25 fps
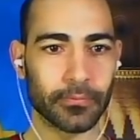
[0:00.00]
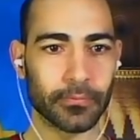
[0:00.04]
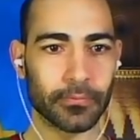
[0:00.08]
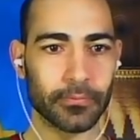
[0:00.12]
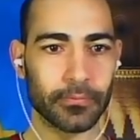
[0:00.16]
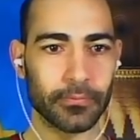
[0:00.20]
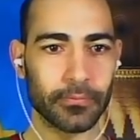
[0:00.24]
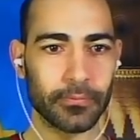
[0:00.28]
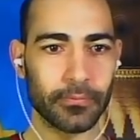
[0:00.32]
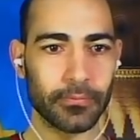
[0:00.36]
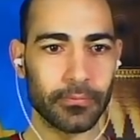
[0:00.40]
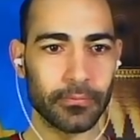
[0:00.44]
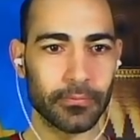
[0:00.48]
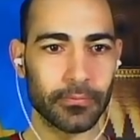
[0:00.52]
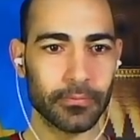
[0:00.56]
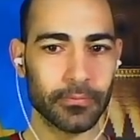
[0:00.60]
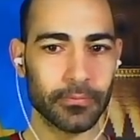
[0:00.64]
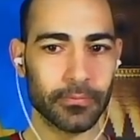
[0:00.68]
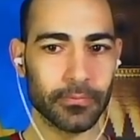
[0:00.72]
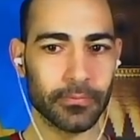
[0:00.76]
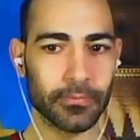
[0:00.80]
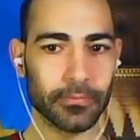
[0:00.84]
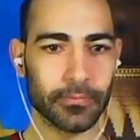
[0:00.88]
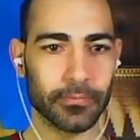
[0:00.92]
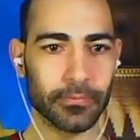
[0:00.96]

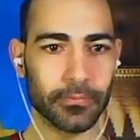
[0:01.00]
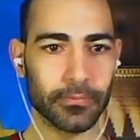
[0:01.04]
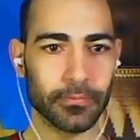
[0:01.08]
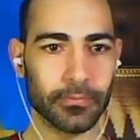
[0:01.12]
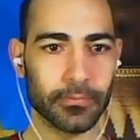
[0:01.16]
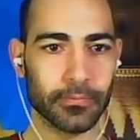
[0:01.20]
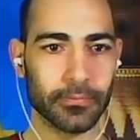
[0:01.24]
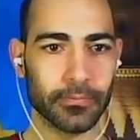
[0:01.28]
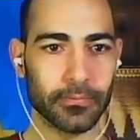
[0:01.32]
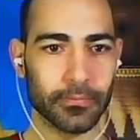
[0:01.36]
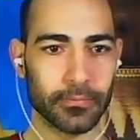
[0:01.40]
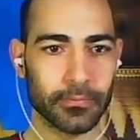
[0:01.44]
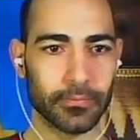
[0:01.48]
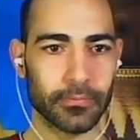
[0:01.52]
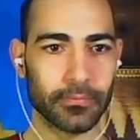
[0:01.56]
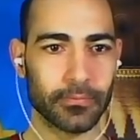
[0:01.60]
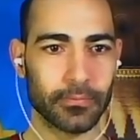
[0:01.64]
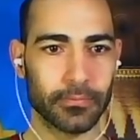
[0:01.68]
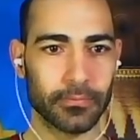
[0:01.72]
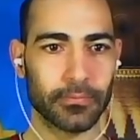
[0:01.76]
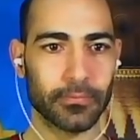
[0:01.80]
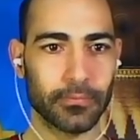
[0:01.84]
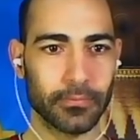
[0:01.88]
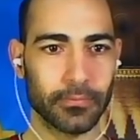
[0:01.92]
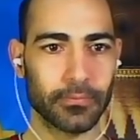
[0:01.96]

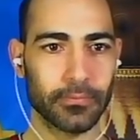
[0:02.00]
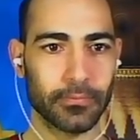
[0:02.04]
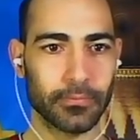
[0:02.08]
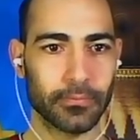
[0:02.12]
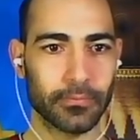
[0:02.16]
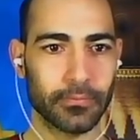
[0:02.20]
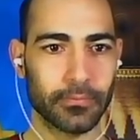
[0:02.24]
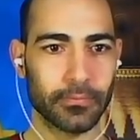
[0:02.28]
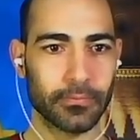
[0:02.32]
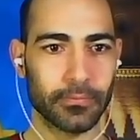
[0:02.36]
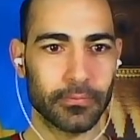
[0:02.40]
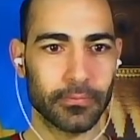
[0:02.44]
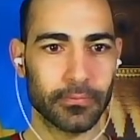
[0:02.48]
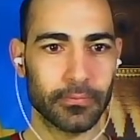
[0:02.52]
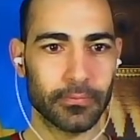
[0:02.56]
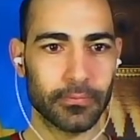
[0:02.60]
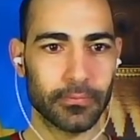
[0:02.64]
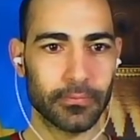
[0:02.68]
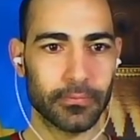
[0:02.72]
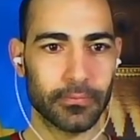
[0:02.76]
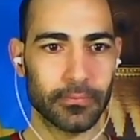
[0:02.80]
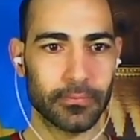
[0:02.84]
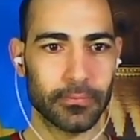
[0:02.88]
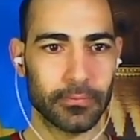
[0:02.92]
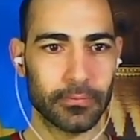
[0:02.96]

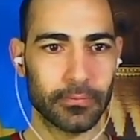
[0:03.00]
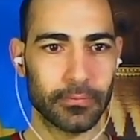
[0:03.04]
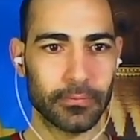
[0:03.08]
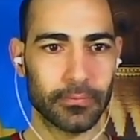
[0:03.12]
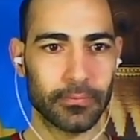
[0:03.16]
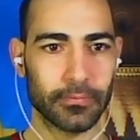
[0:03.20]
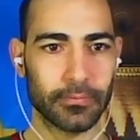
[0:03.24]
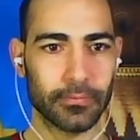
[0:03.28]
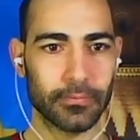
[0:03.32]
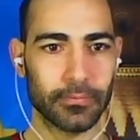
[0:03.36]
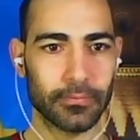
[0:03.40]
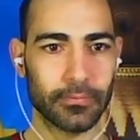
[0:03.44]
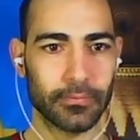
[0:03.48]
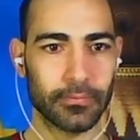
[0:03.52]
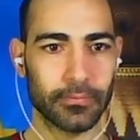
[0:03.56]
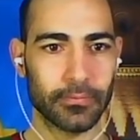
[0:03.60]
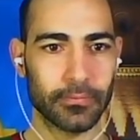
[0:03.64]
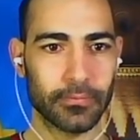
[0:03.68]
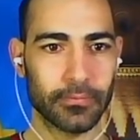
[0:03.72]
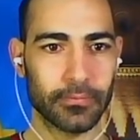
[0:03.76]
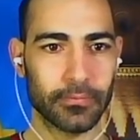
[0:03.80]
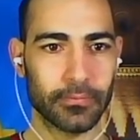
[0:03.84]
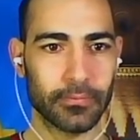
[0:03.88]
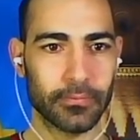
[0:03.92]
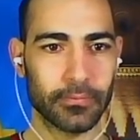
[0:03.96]

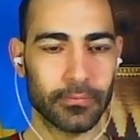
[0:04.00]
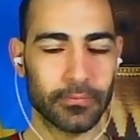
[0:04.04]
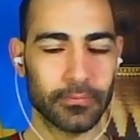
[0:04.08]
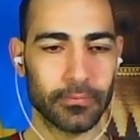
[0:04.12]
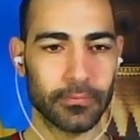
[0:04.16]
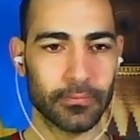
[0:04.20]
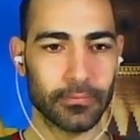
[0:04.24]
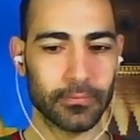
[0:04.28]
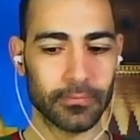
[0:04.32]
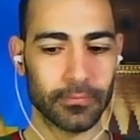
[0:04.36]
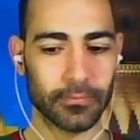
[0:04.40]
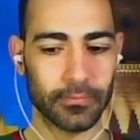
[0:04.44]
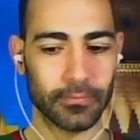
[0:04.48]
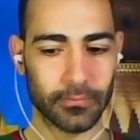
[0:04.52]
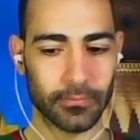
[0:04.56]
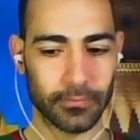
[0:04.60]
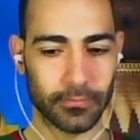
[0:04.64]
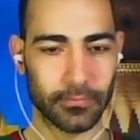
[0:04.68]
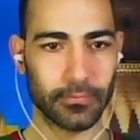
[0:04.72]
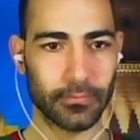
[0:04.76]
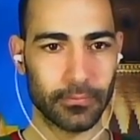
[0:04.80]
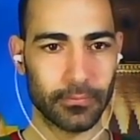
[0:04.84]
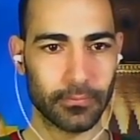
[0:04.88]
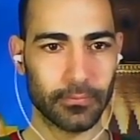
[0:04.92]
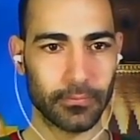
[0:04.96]

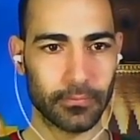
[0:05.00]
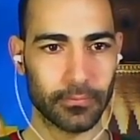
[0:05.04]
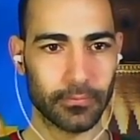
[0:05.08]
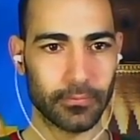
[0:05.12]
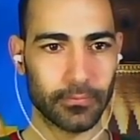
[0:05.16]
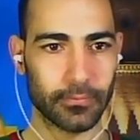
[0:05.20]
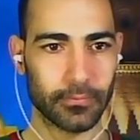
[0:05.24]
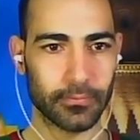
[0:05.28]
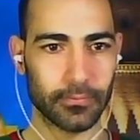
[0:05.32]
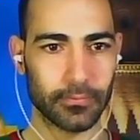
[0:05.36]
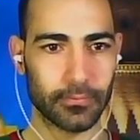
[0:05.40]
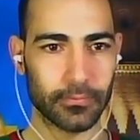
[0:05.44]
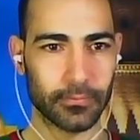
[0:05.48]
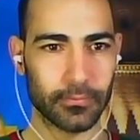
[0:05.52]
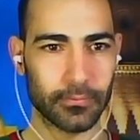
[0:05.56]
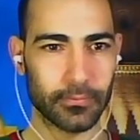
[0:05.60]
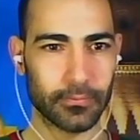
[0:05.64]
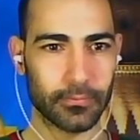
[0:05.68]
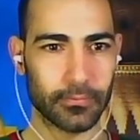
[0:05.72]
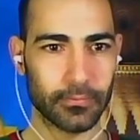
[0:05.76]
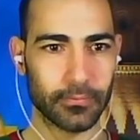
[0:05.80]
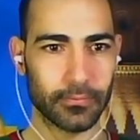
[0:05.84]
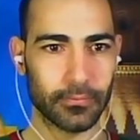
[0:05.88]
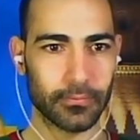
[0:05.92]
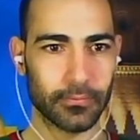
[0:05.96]

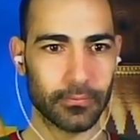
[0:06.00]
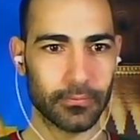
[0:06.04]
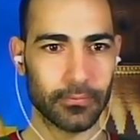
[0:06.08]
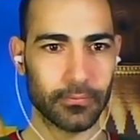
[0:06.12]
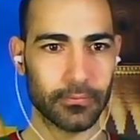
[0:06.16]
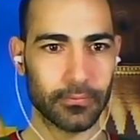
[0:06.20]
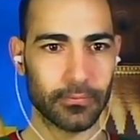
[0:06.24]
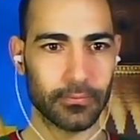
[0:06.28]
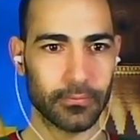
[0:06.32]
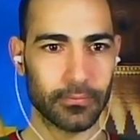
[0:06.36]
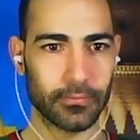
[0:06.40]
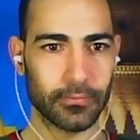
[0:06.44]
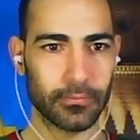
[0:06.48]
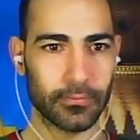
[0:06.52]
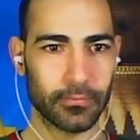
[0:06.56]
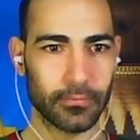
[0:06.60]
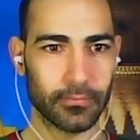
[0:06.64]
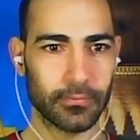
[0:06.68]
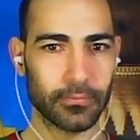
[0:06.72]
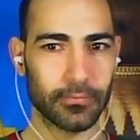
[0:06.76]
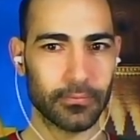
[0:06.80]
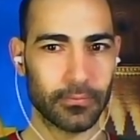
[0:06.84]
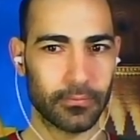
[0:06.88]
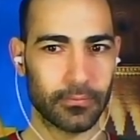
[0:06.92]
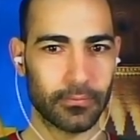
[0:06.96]

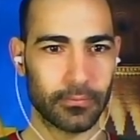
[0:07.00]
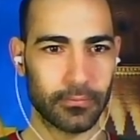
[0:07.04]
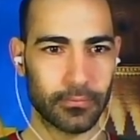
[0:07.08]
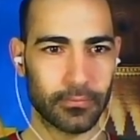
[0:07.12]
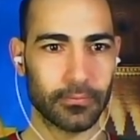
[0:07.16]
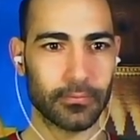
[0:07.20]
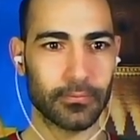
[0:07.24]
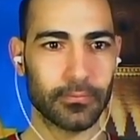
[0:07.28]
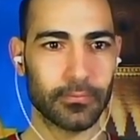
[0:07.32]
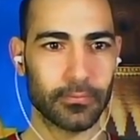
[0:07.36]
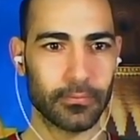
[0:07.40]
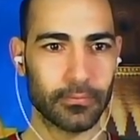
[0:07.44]
No words are spoken by the person on screen.